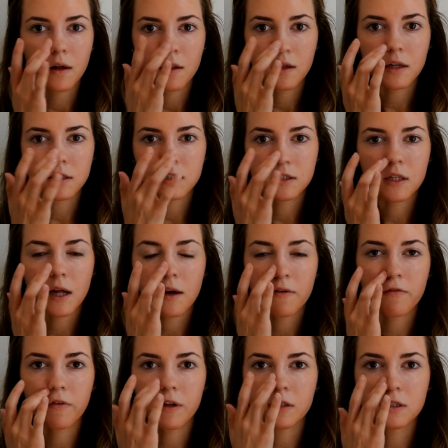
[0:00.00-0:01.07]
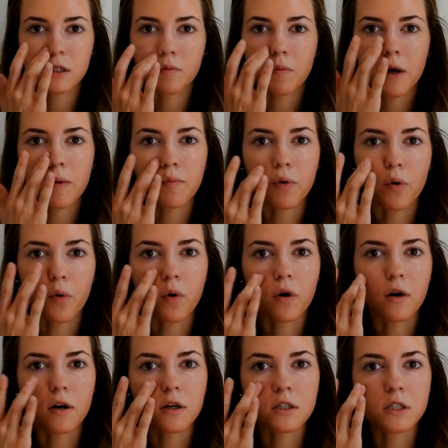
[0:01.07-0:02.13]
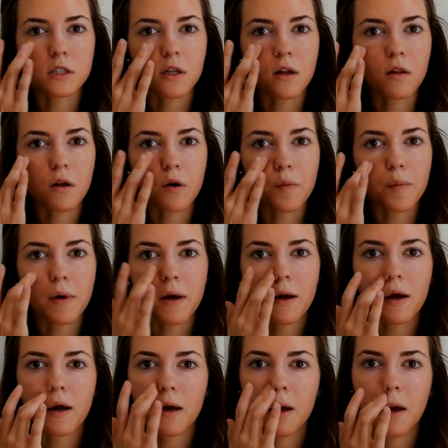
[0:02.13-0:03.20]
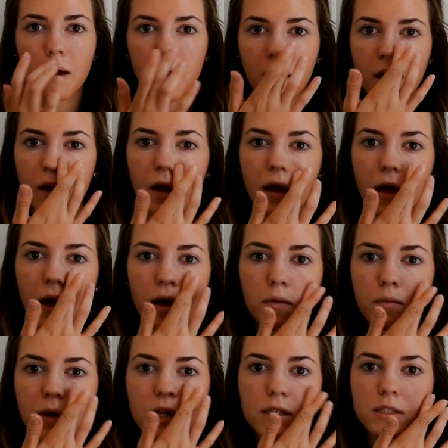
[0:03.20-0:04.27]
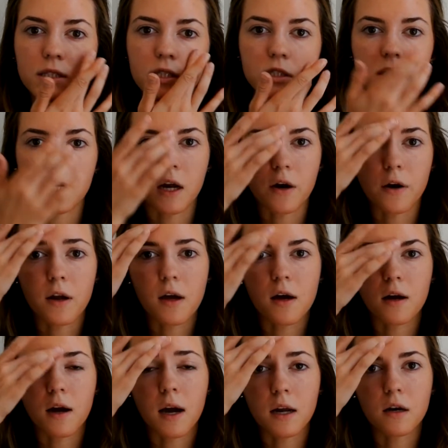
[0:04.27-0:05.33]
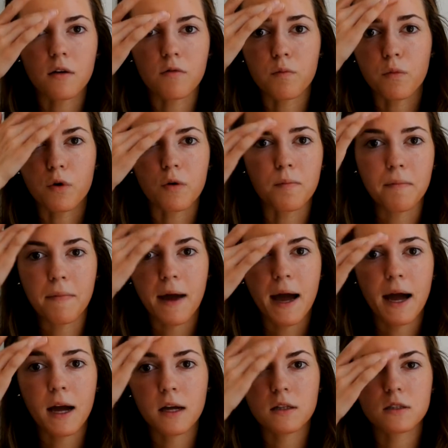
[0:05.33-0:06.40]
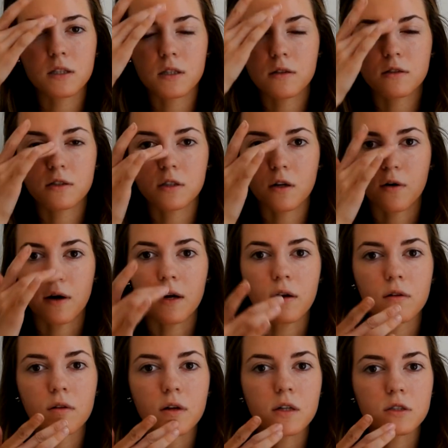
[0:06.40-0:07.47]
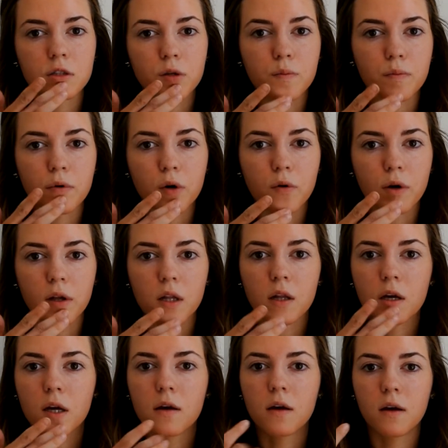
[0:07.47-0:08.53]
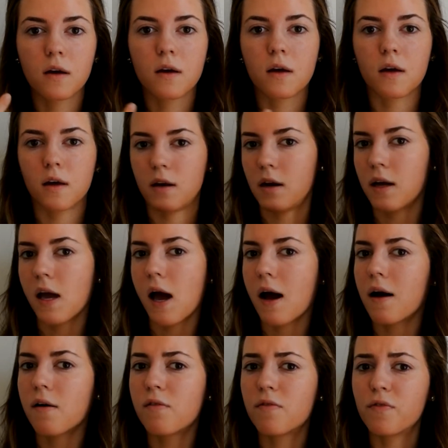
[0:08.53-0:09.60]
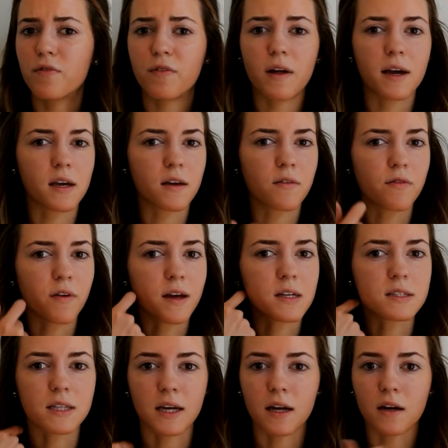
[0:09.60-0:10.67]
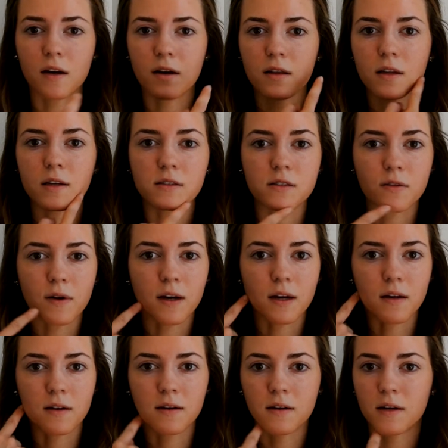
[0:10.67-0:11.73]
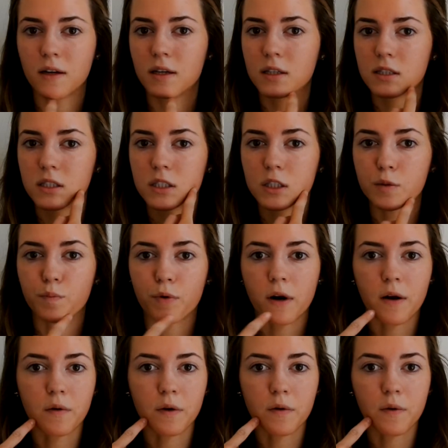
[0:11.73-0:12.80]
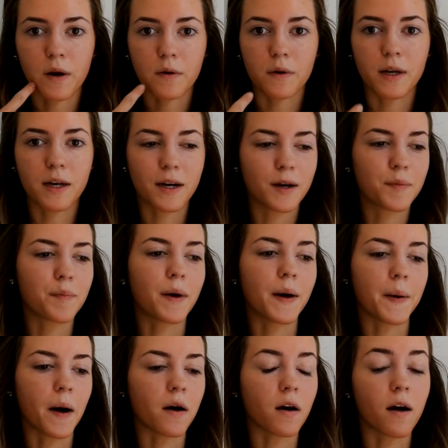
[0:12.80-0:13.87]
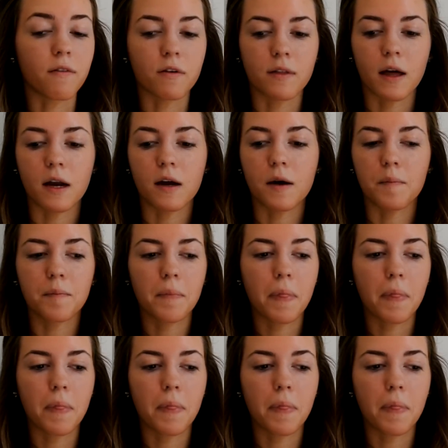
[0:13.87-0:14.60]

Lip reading: this like fills in my pores a little bit and makes this area kind of more matte so I don't look super oily. And I have like fake tan on, that's why it's brown around here, but I'll cover that up.